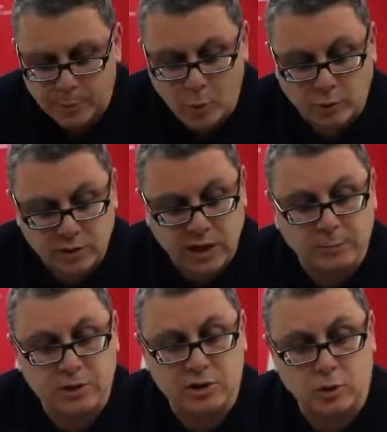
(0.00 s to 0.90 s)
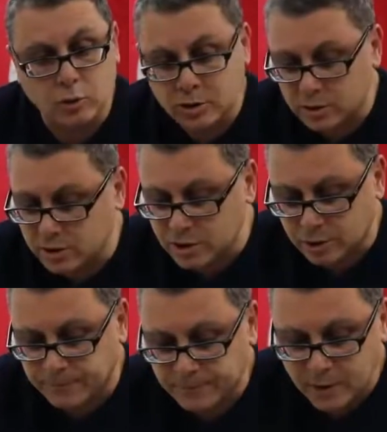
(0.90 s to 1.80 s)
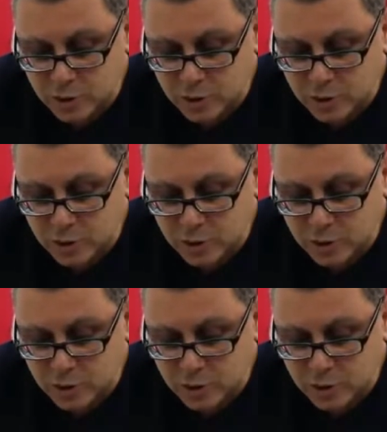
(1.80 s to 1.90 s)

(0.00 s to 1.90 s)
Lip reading: important to keep this in good condition.